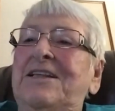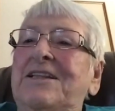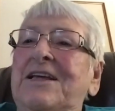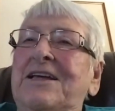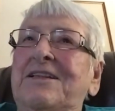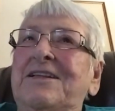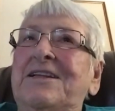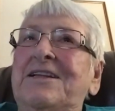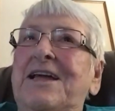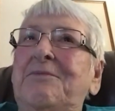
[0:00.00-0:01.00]
the
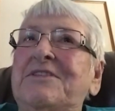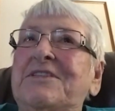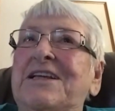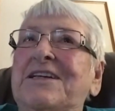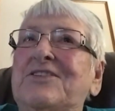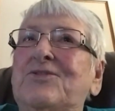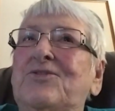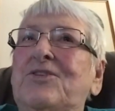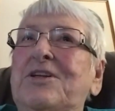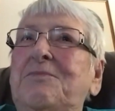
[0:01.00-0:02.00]
neighbors next door
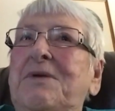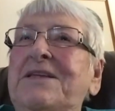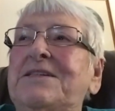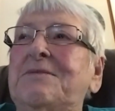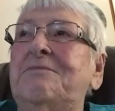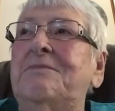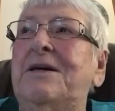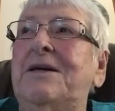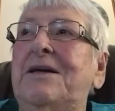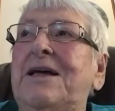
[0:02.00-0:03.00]
had made some
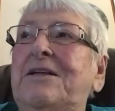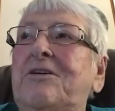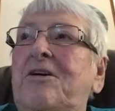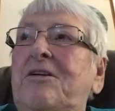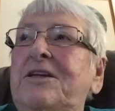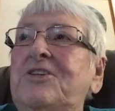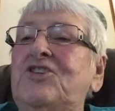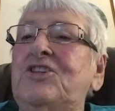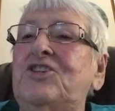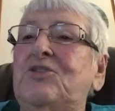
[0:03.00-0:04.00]
alcoholic
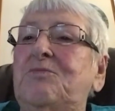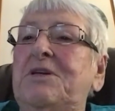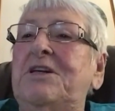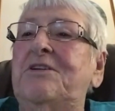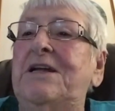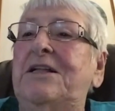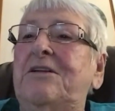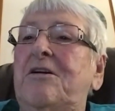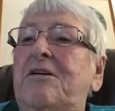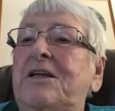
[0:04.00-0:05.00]
ginger beer and
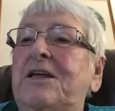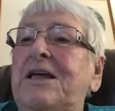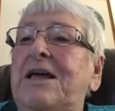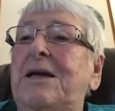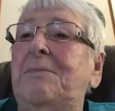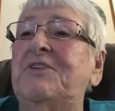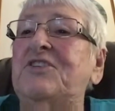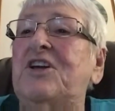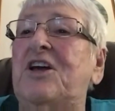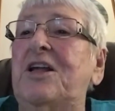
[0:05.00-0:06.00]
alcoholic apple
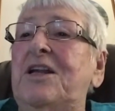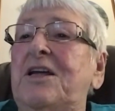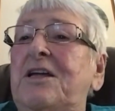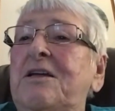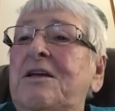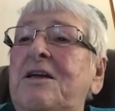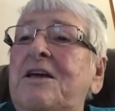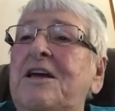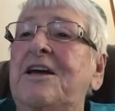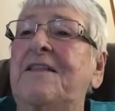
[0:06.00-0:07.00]
cider,
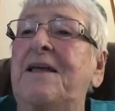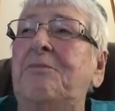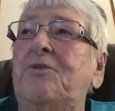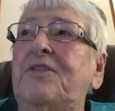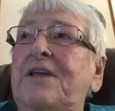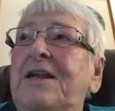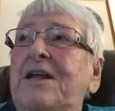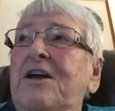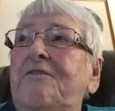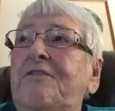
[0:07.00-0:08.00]
and they brought that
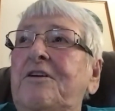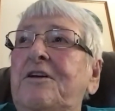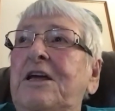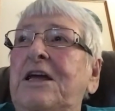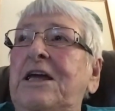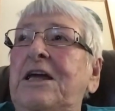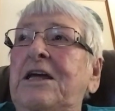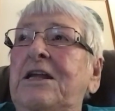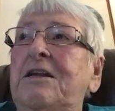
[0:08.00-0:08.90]
over. And